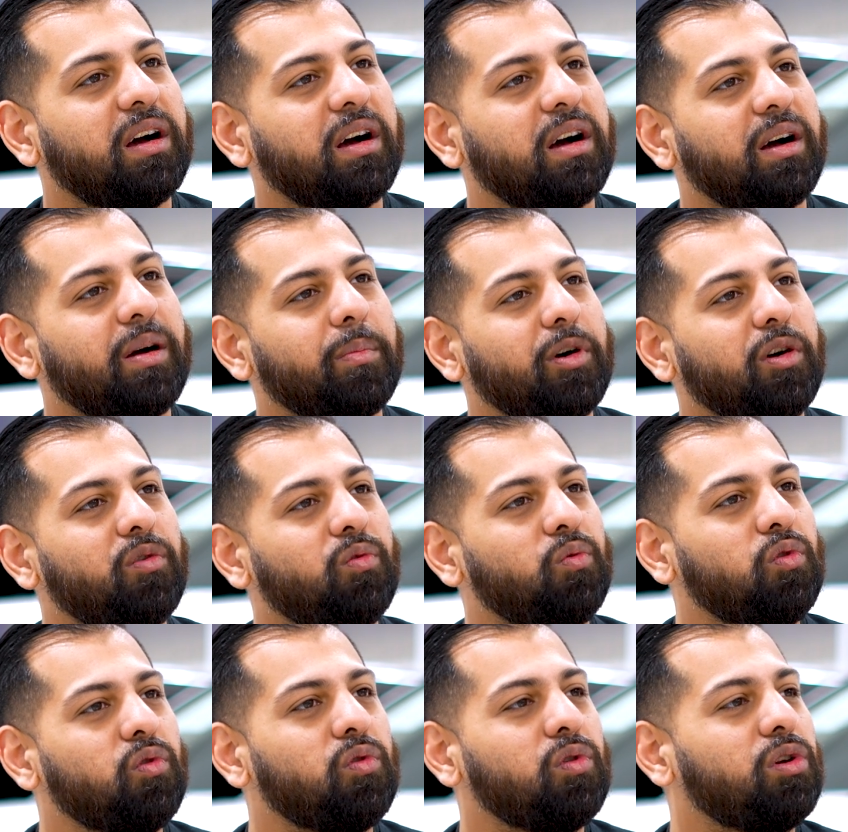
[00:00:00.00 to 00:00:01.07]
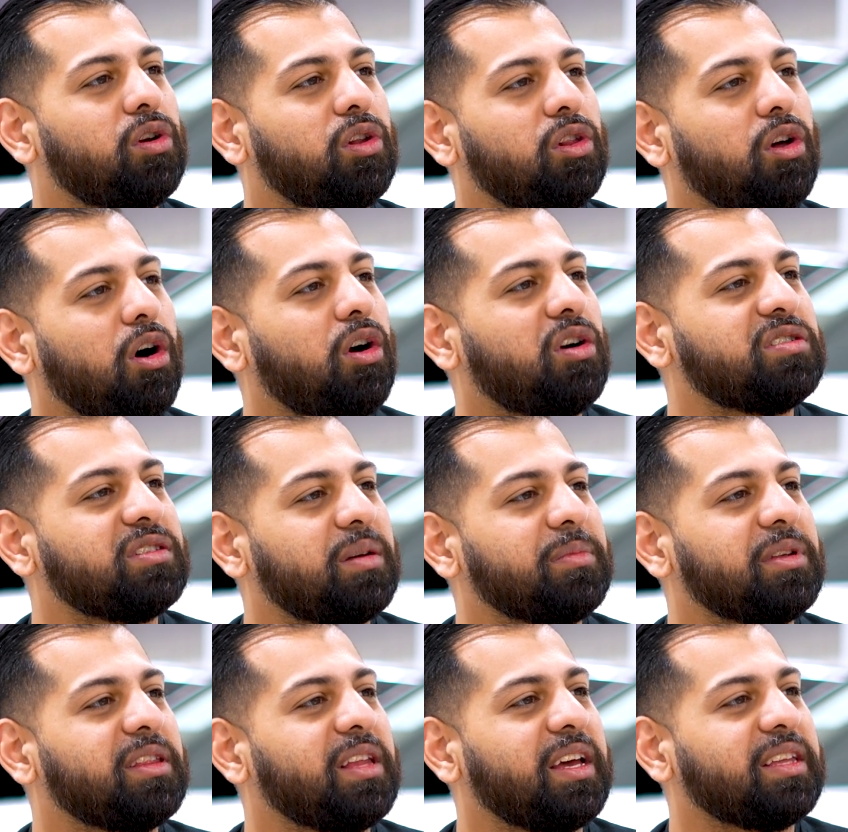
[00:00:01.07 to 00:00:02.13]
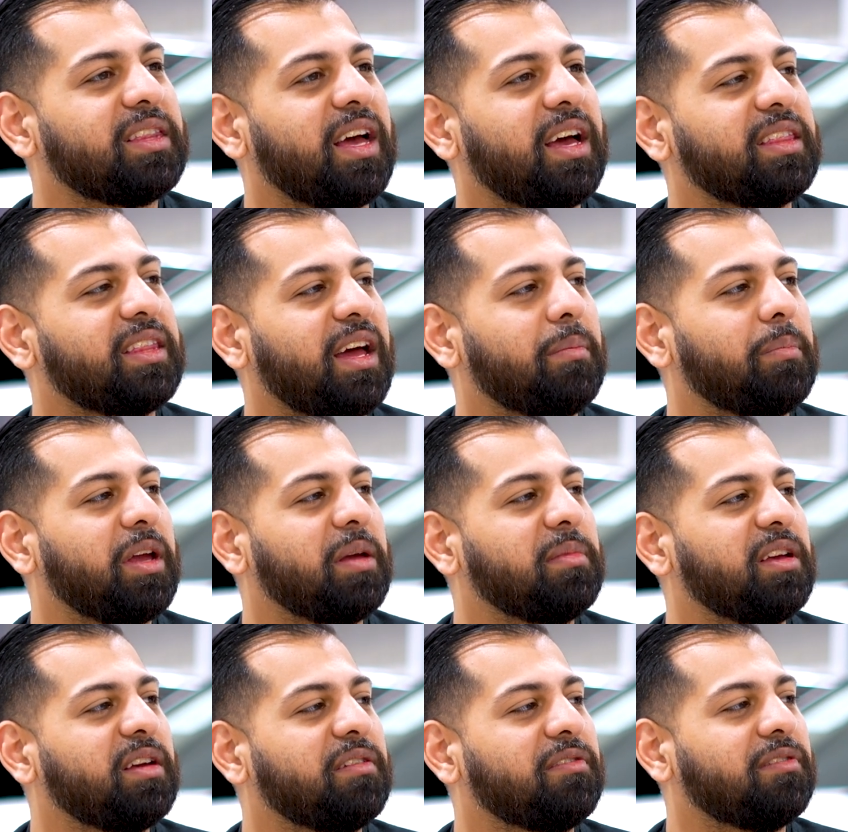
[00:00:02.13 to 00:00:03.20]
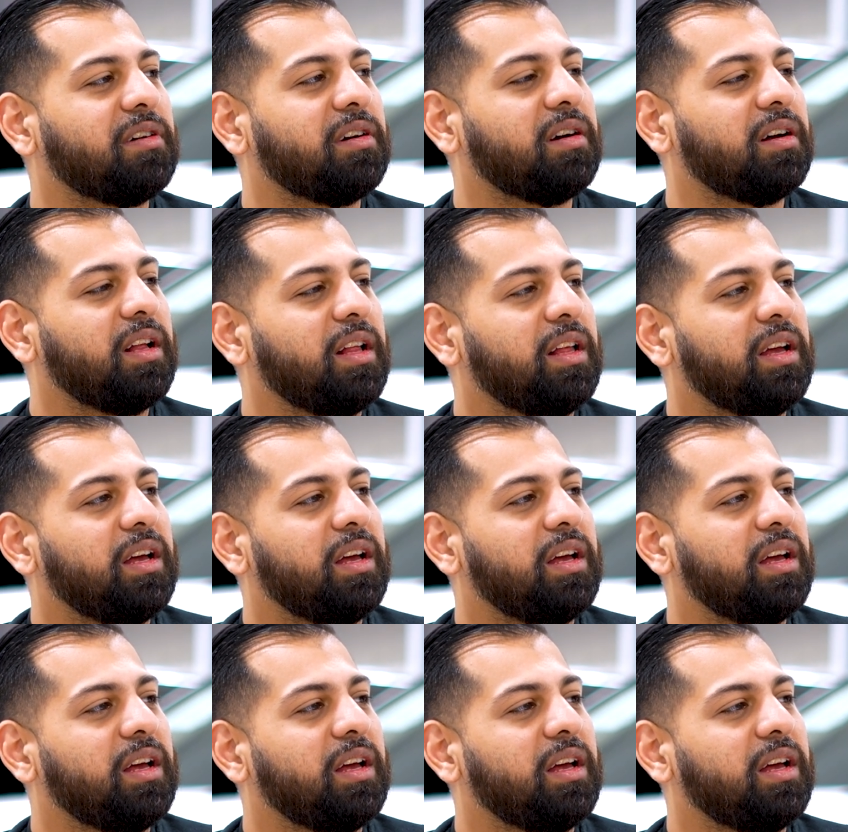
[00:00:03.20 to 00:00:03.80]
a rule or a law or something like that, that maybe if a